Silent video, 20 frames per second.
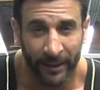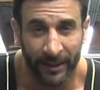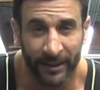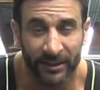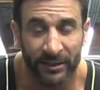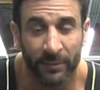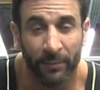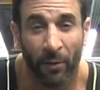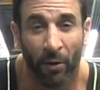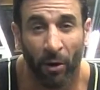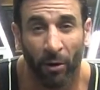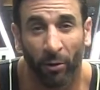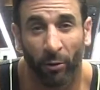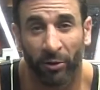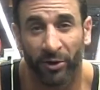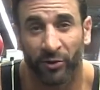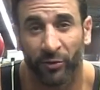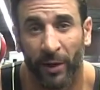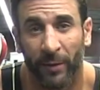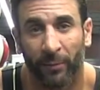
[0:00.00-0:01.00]
easy bar
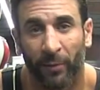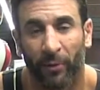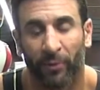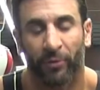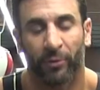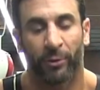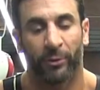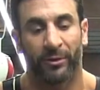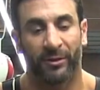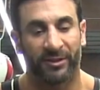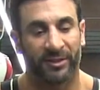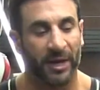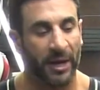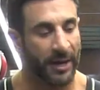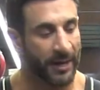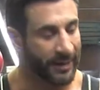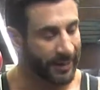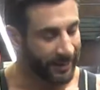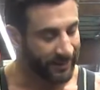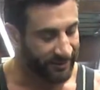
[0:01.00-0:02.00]
or straight bar curls
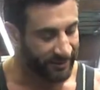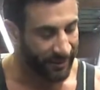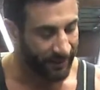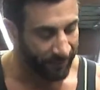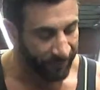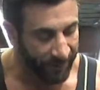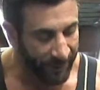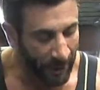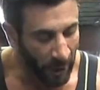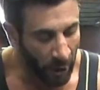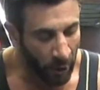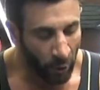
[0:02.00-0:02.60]
is that